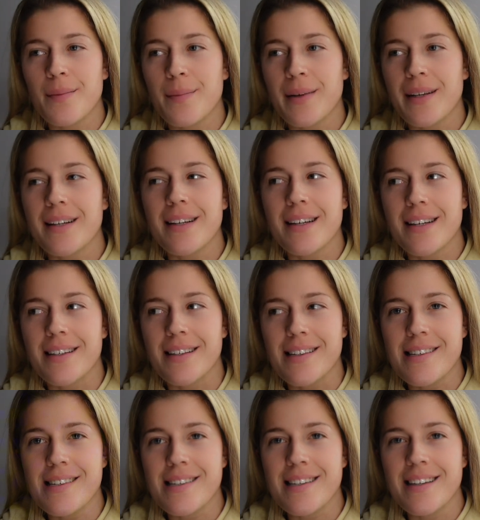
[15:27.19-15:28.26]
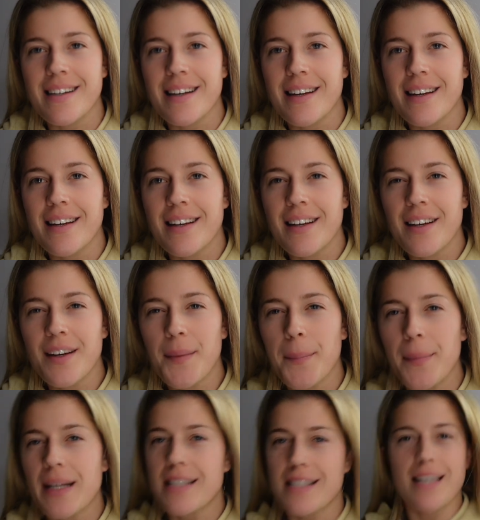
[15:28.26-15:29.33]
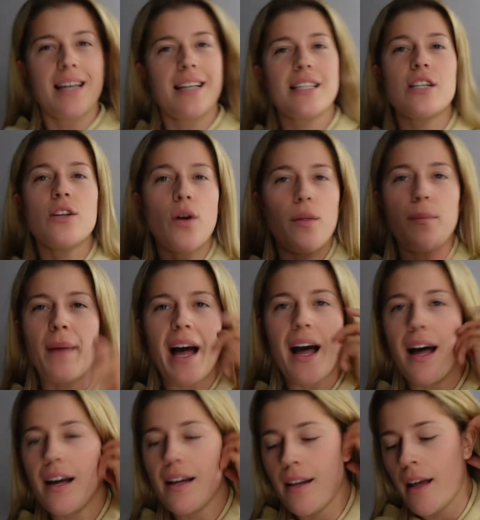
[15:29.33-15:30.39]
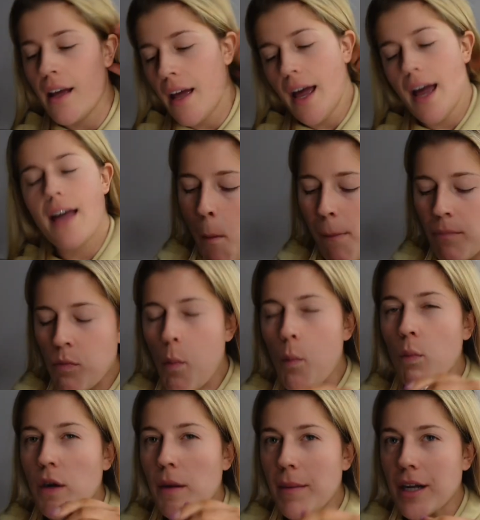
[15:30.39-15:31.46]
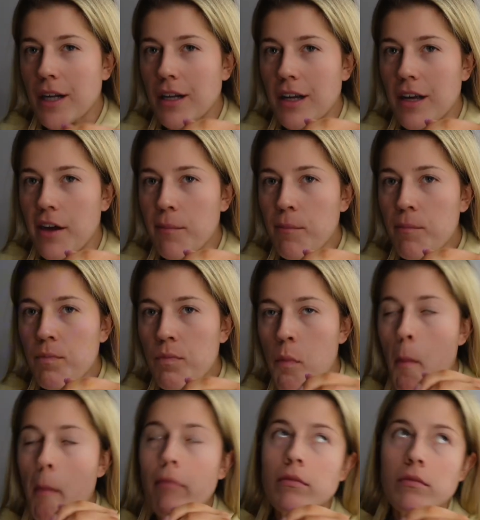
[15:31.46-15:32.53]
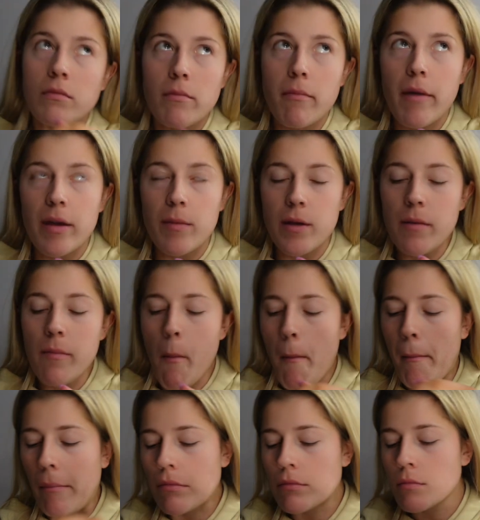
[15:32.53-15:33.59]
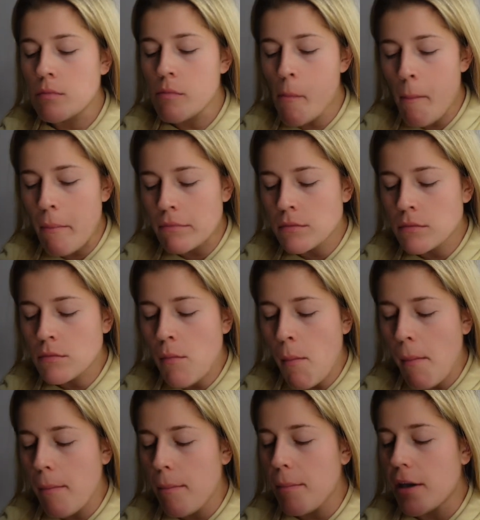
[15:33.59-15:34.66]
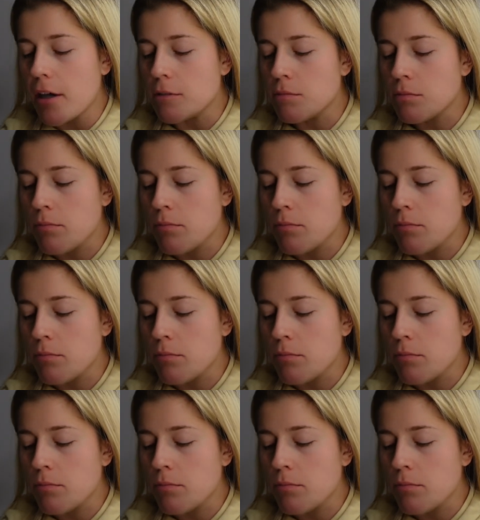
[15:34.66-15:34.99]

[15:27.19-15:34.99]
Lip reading: but it is. But it's not bad. Would I make it again? Maybe. But